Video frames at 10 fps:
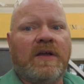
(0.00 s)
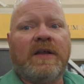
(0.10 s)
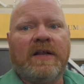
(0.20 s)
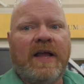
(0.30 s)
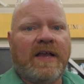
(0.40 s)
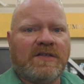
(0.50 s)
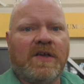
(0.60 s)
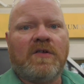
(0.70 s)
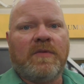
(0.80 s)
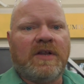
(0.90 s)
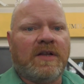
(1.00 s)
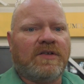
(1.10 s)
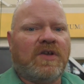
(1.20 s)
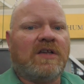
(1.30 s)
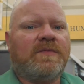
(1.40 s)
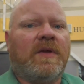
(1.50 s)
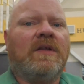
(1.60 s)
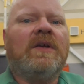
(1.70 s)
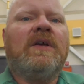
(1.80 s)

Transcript: It has intermediate adjustment.